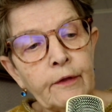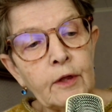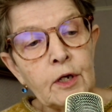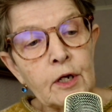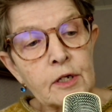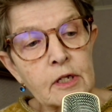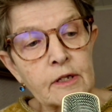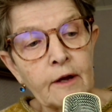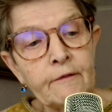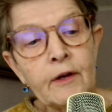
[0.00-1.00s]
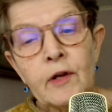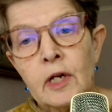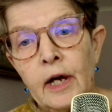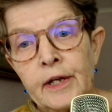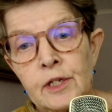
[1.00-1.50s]
The nurses are very
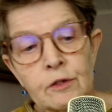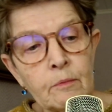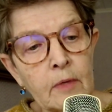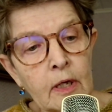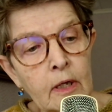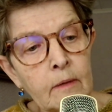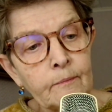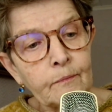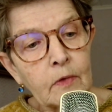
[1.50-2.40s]
nice to me.